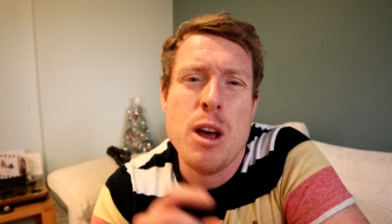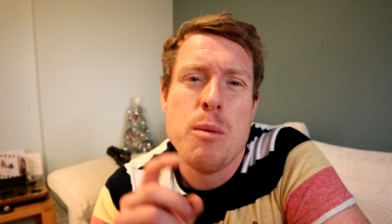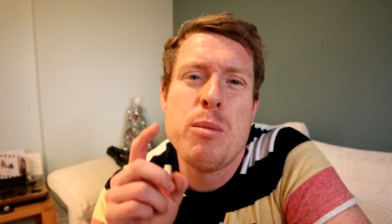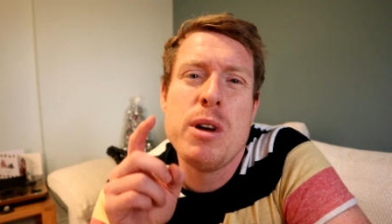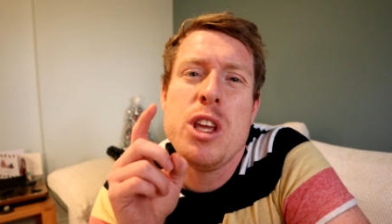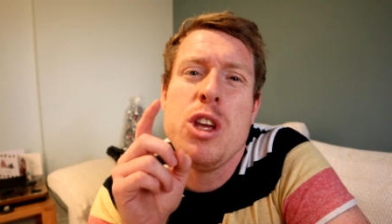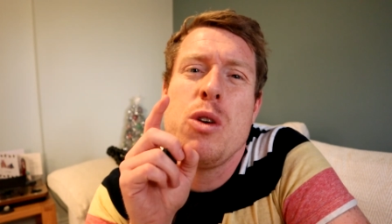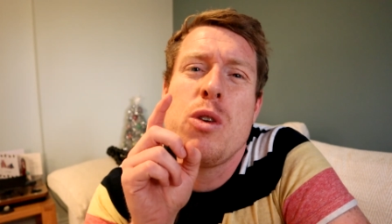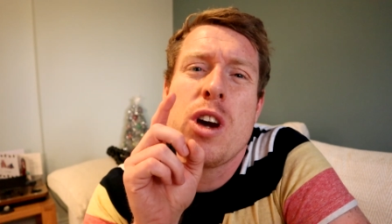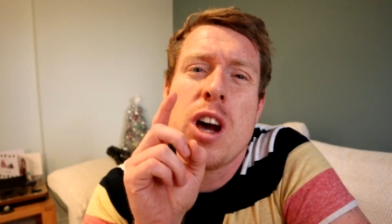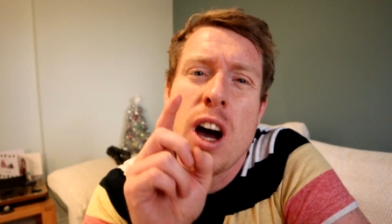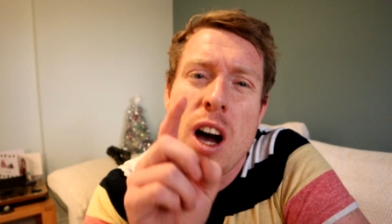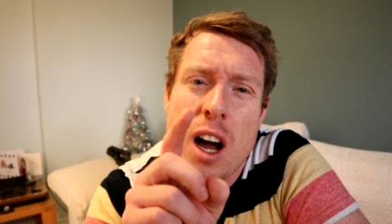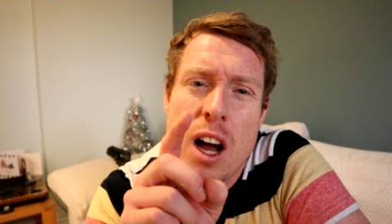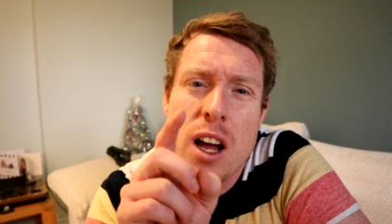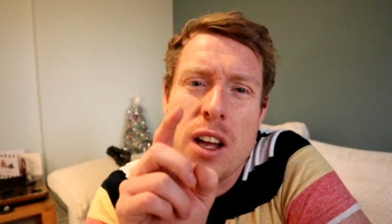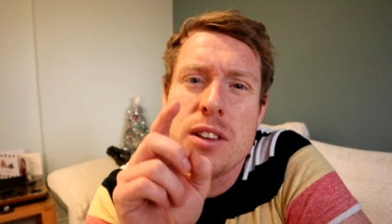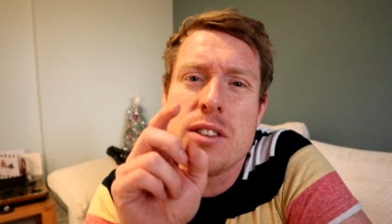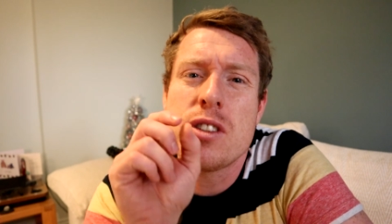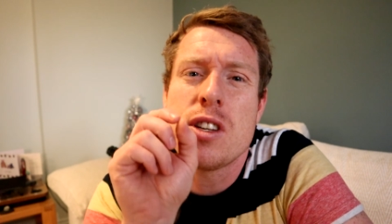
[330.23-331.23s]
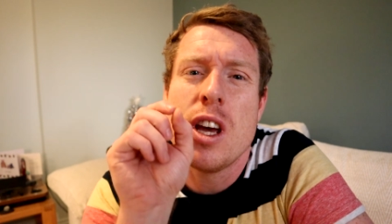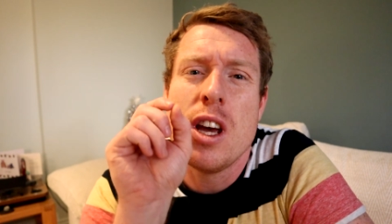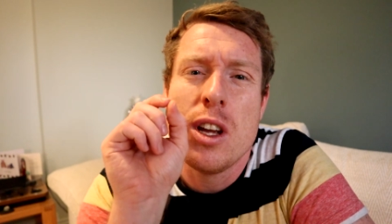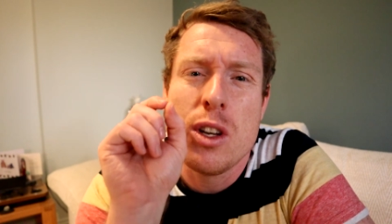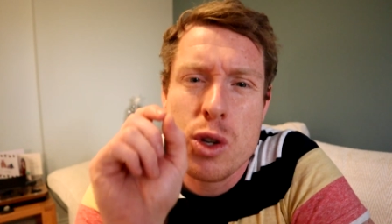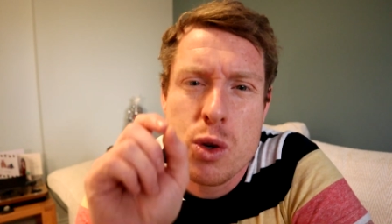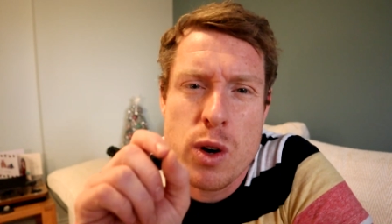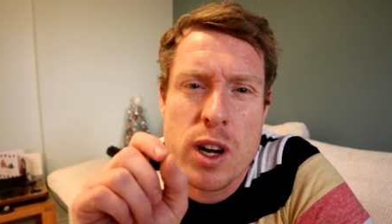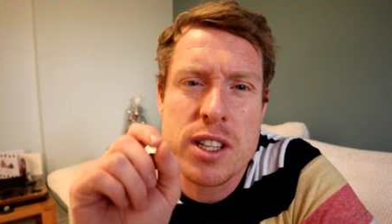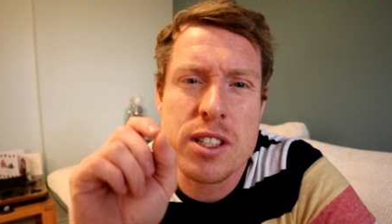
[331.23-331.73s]
But you can't
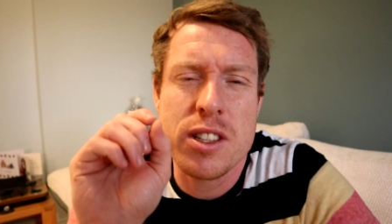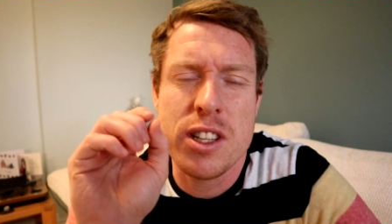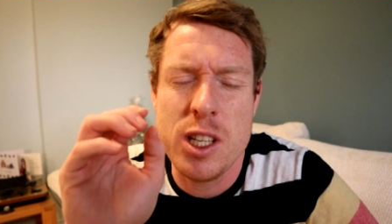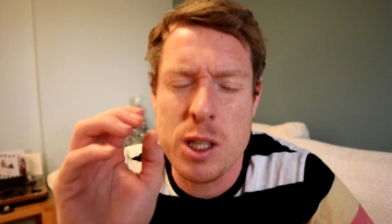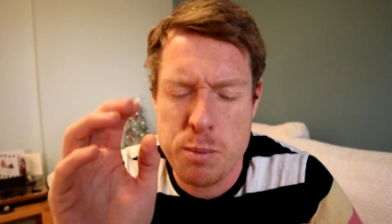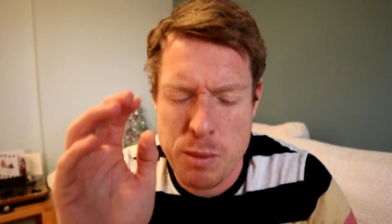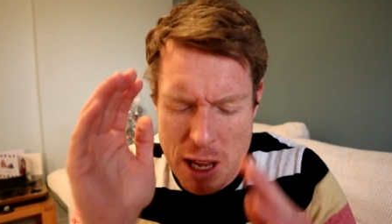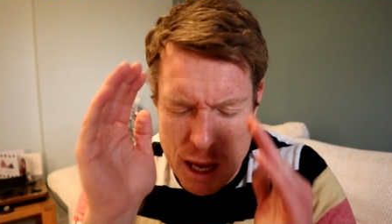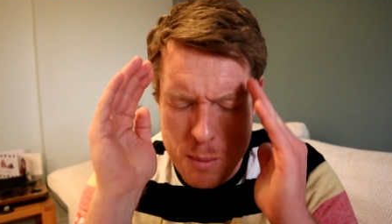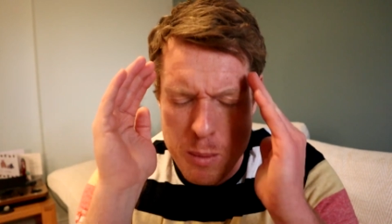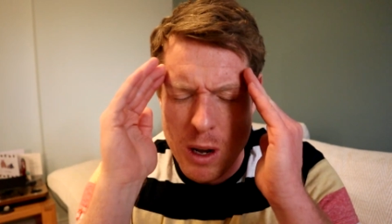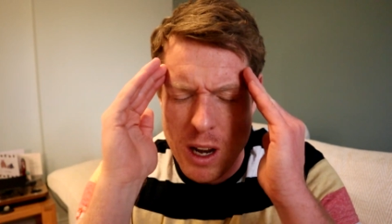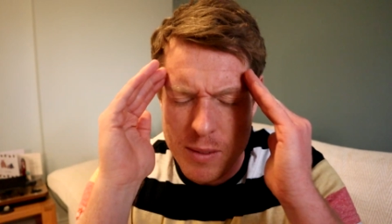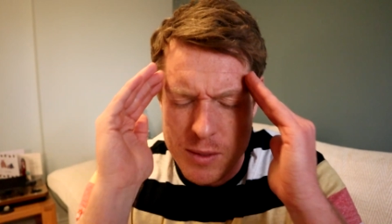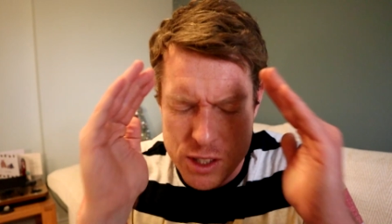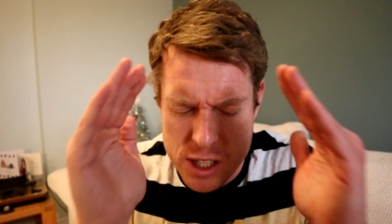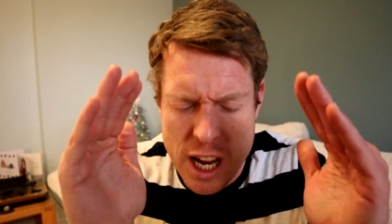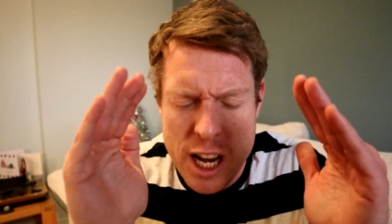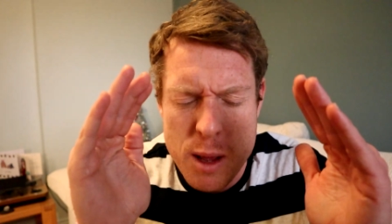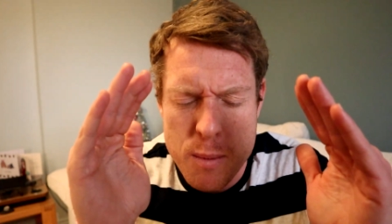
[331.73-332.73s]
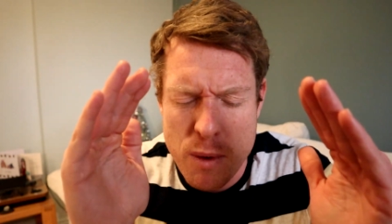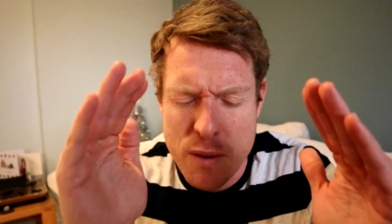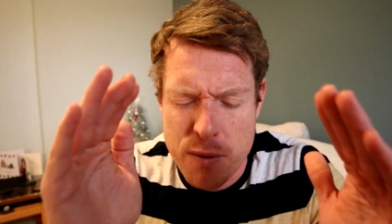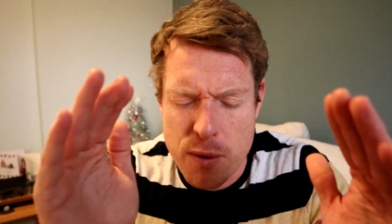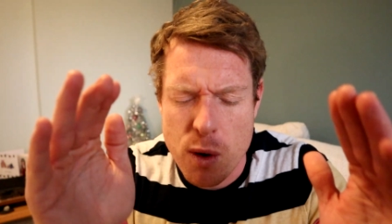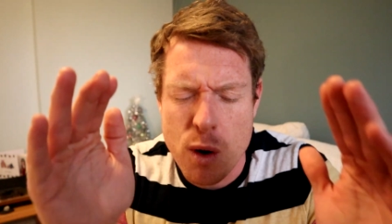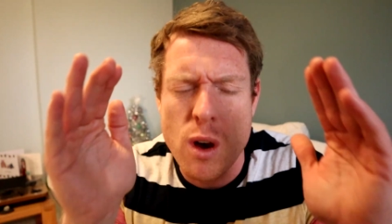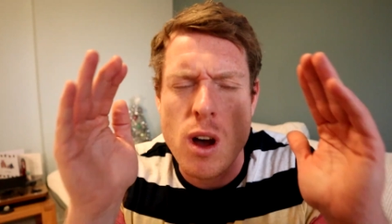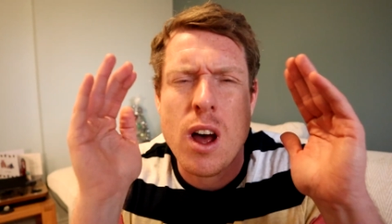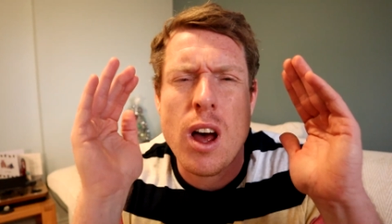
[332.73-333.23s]
trust these people. I've said it
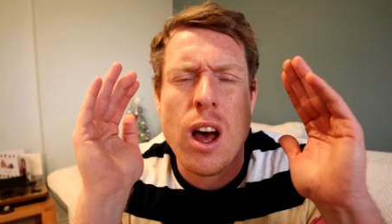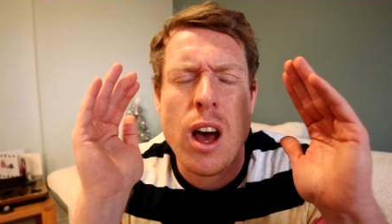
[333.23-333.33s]
before.